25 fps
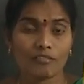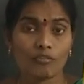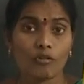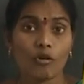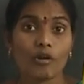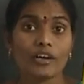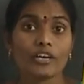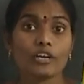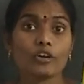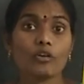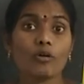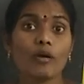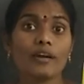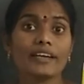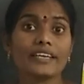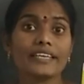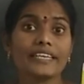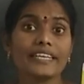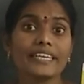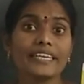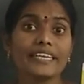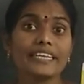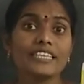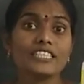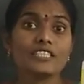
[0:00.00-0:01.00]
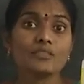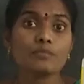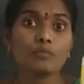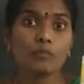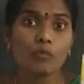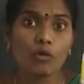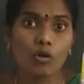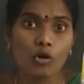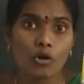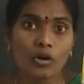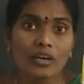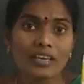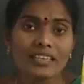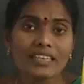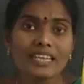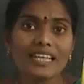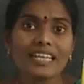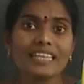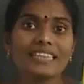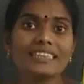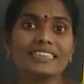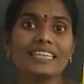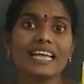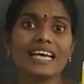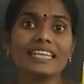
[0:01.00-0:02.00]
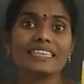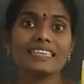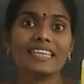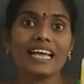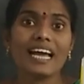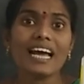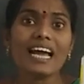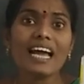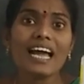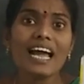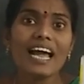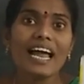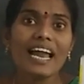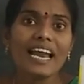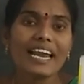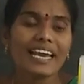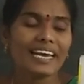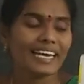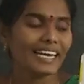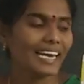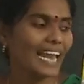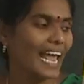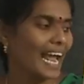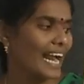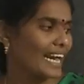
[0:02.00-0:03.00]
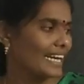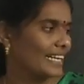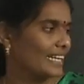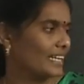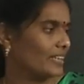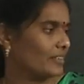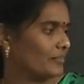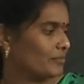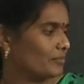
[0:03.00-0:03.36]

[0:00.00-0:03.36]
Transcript: Water quantity is more than the land.